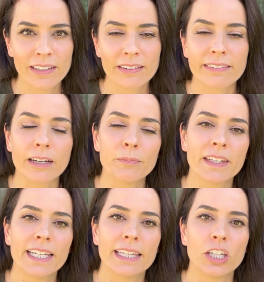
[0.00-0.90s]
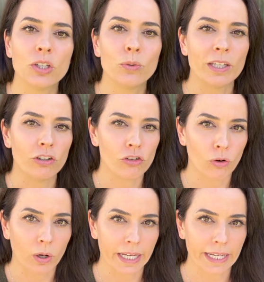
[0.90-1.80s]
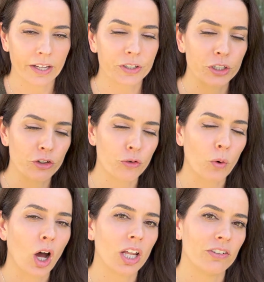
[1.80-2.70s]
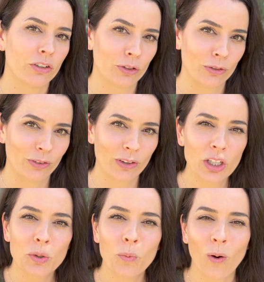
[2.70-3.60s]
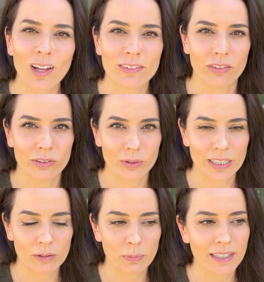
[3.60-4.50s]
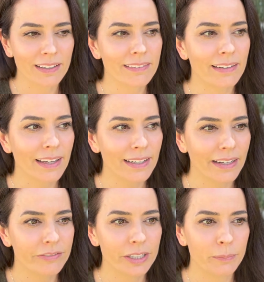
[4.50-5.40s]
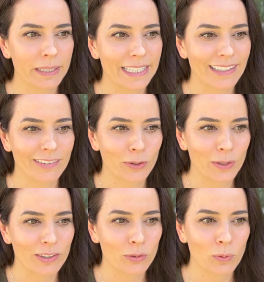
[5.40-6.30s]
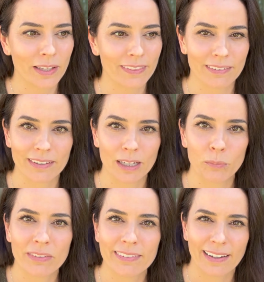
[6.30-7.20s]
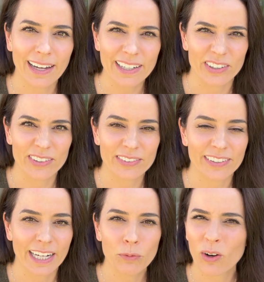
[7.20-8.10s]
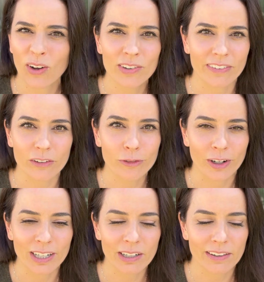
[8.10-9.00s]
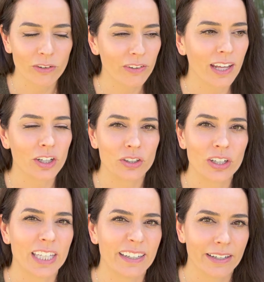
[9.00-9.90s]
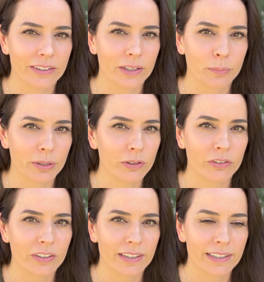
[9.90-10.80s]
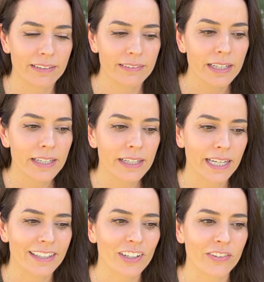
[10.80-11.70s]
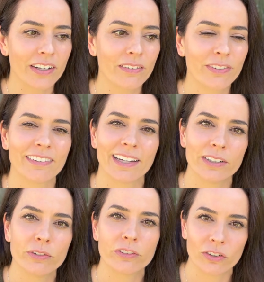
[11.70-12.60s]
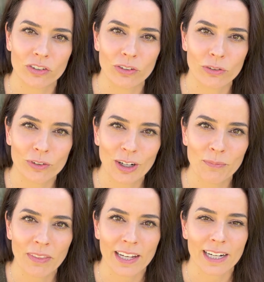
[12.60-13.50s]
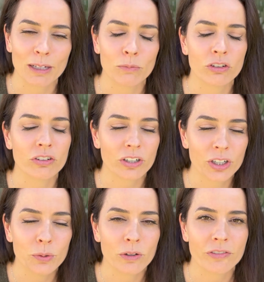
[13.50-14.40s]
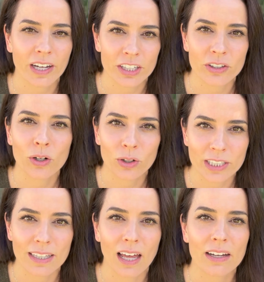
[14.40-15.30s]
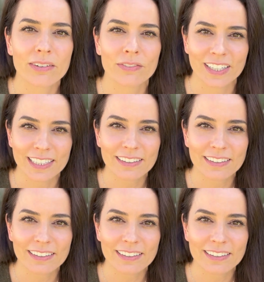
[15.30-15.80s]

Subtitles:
something that you enjoy and are drawn to so that you want to do it, because not everybody is going to want the same style, right? We're all different. There's not a cookie cutter approach to this, and there's enough styles to choose from that I am sure you will find your Goldilocks fit.